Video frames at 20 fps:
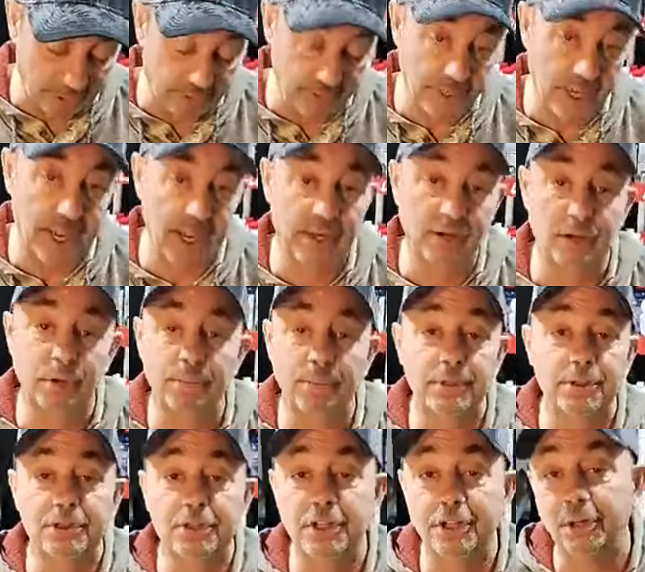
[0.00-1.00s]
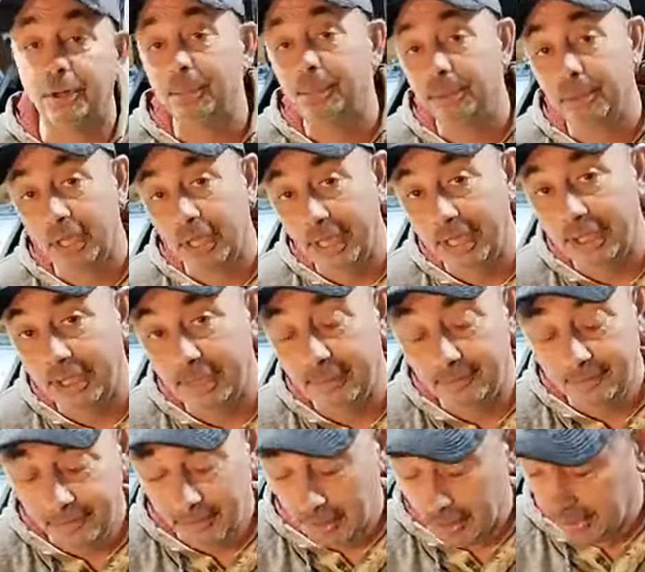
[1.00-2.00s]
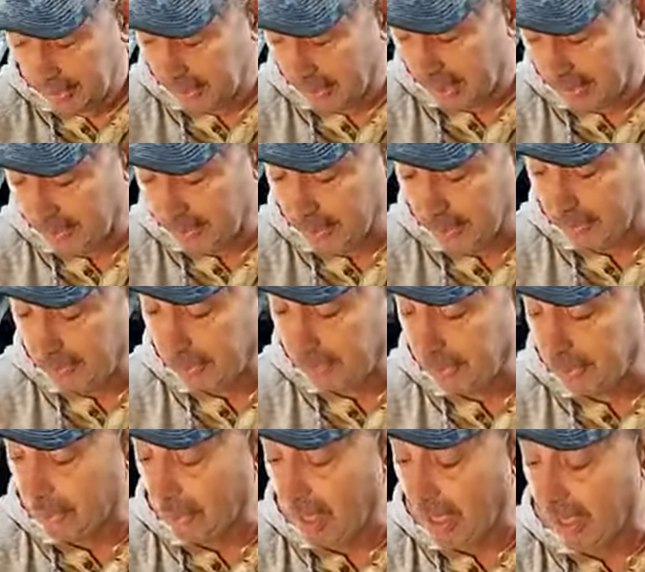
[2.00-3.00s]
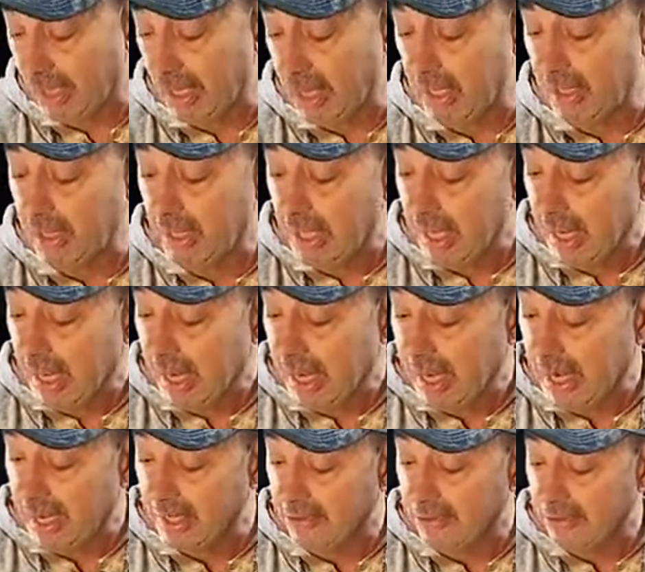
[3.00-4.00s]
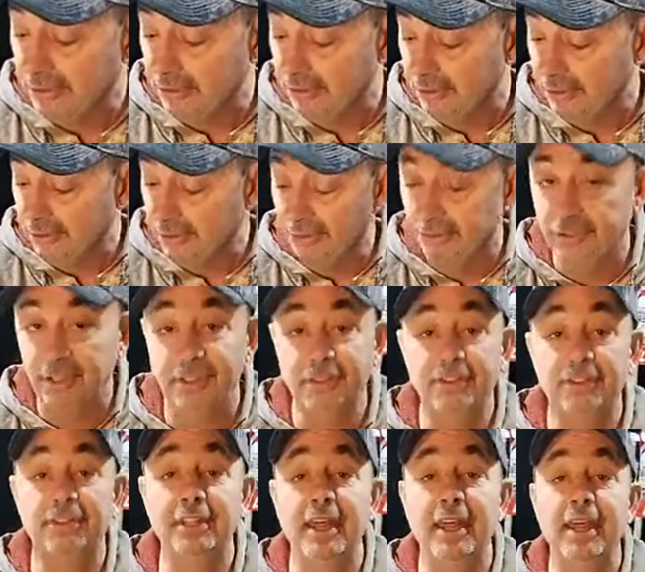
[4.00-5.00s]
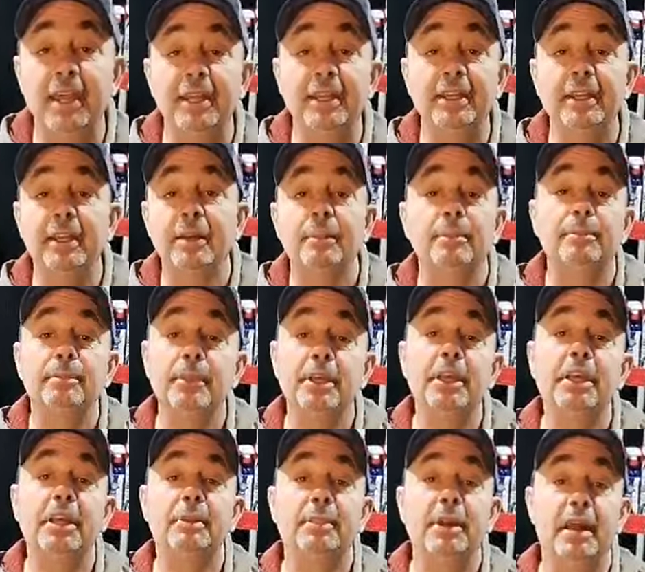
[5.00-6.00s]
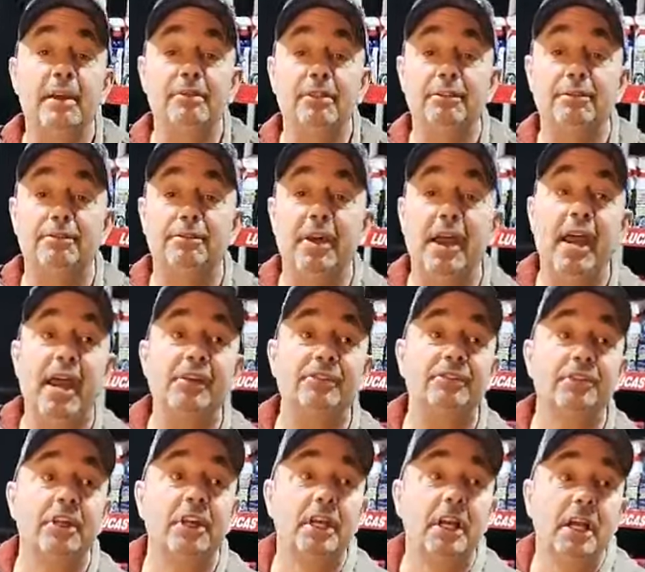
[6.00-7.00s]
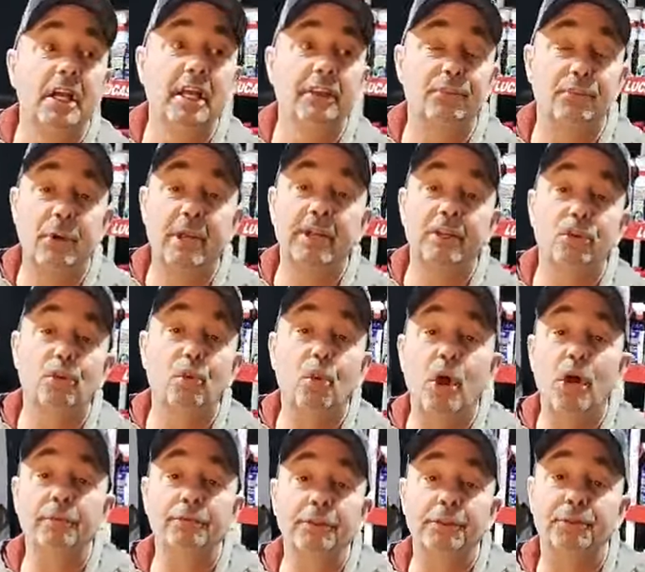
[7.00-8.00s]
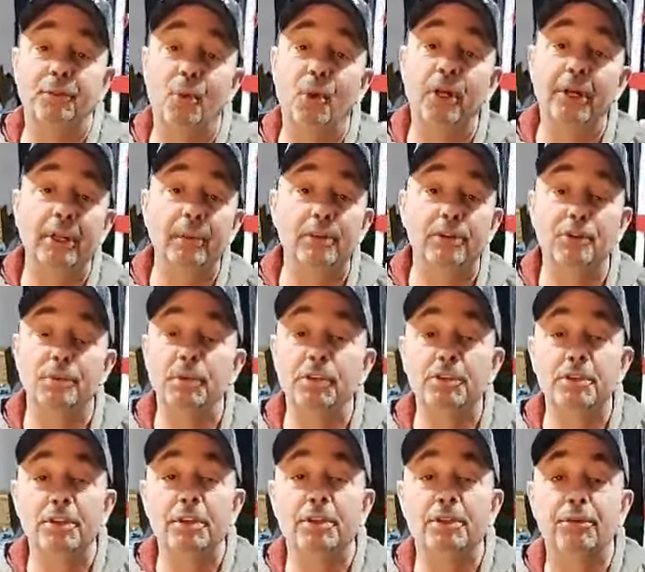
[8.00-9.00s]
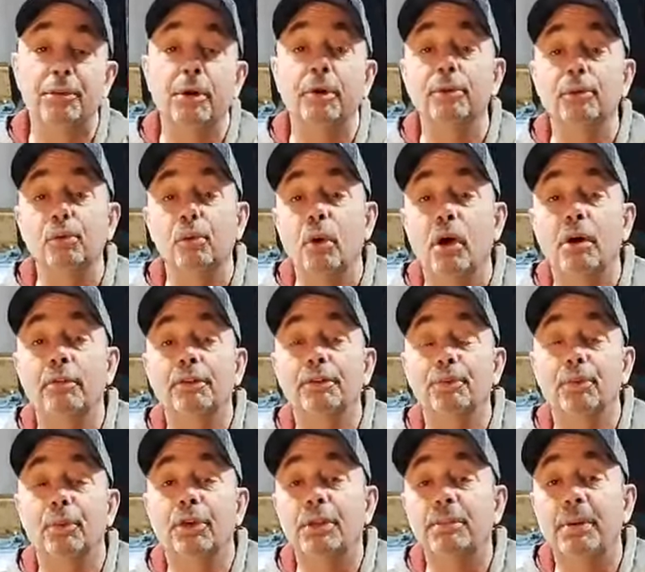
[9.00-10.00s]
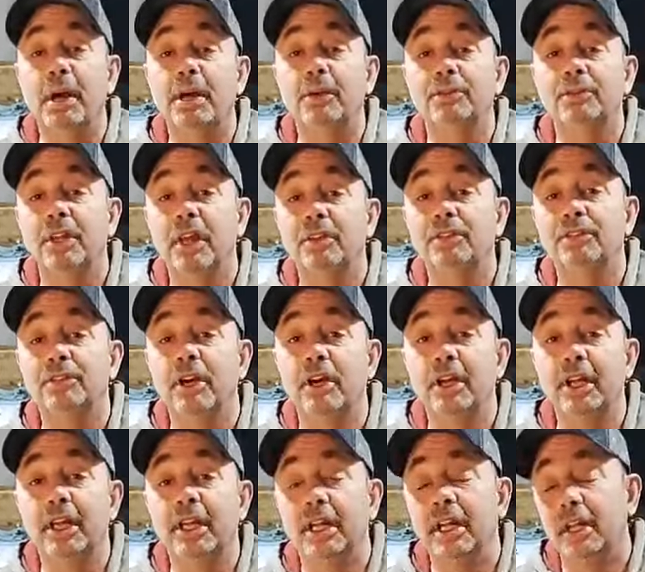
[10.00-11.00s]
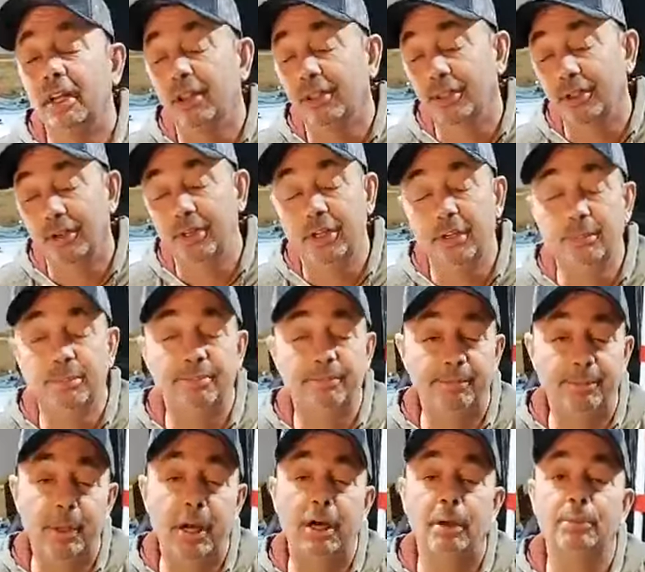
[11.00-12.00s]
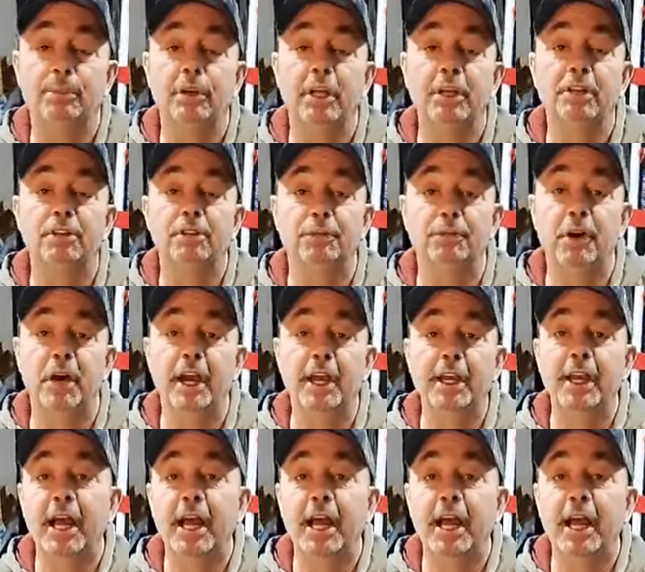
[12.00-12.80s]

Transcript: Tackle Bushido blank that I built this rod on, and this is a 610 medium heavy fast. It's rated 12 to 20, which means you can throw 12 to 20 pound test on it. 30 pound braid is fine.